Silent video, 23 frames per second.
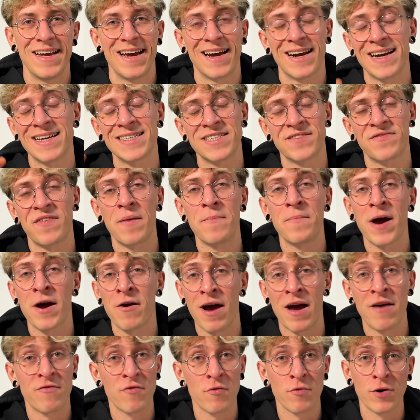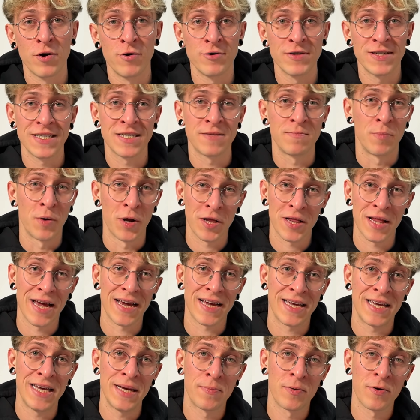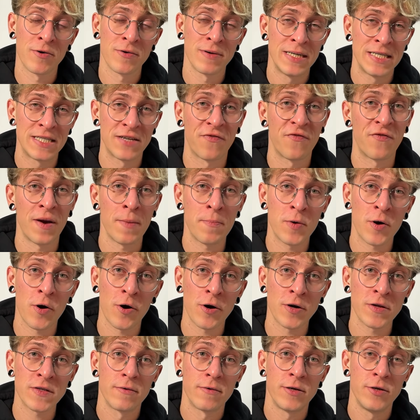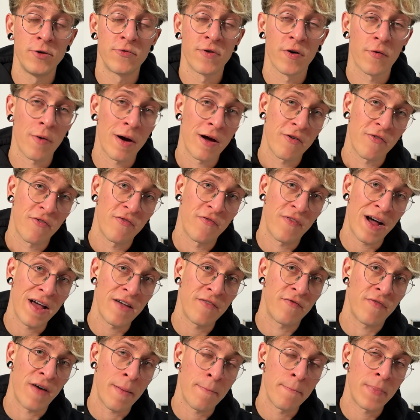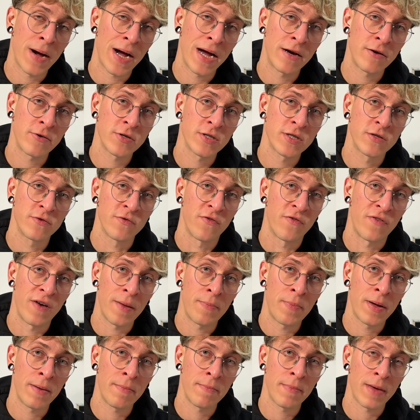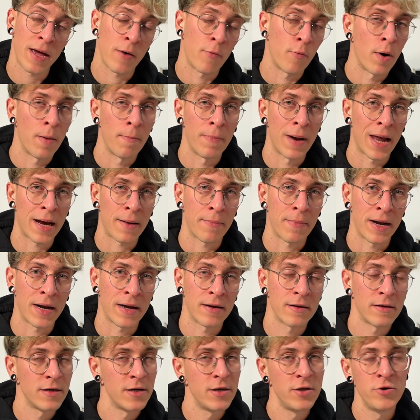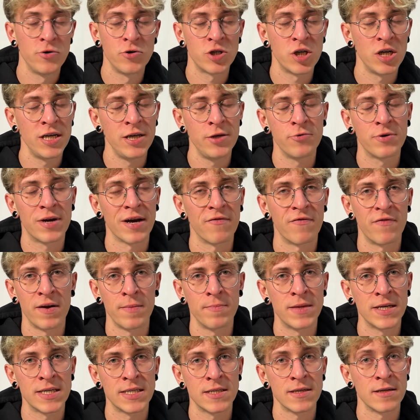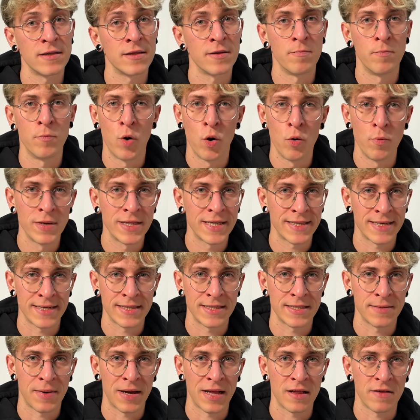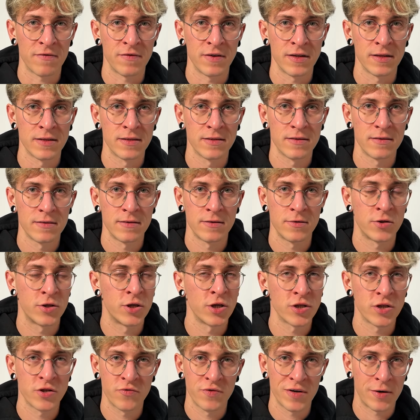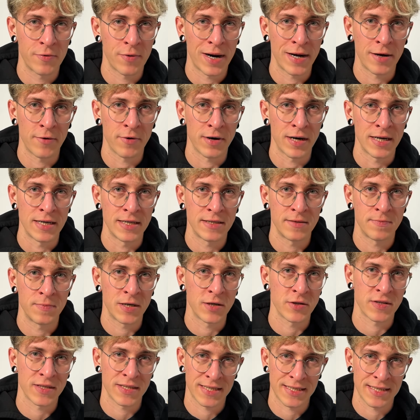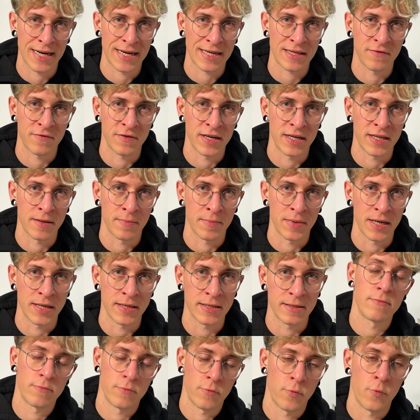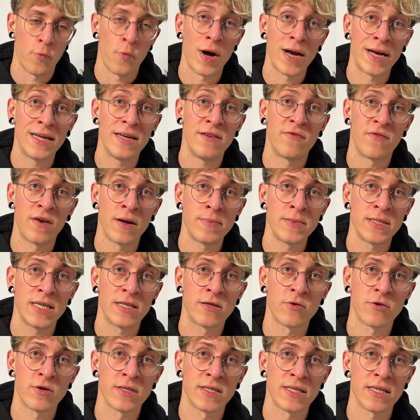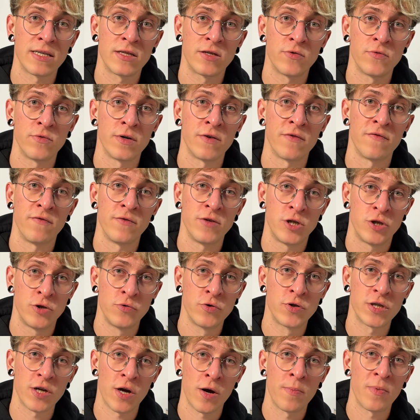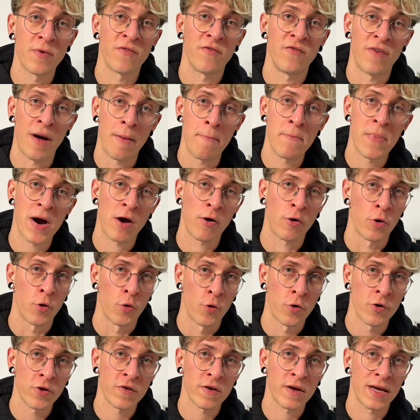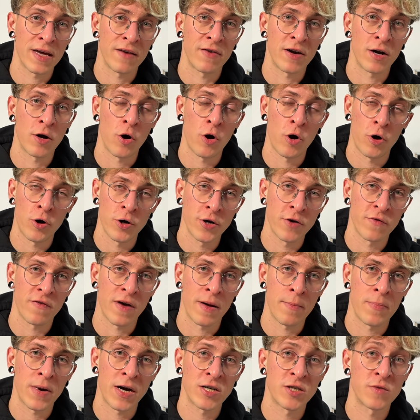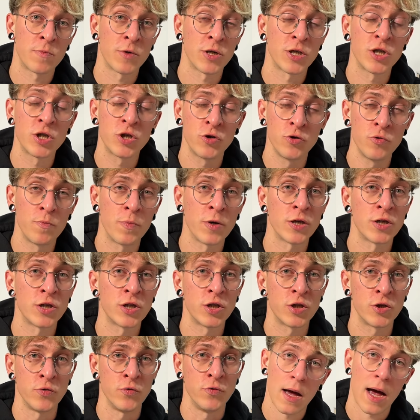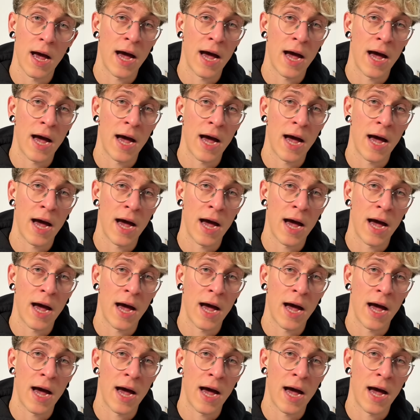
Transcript: A classic vampire everyone knows is Bloodline Keeper. He's a flip card. You require 5 vampires to flip him and 1 black mana. Usually you can flip this the moment it hits the battlefield. Doesn't require haste because it's an activated ability. When he flips, he turns into a juiced up vampire lord, giving all your vampires +2/+2.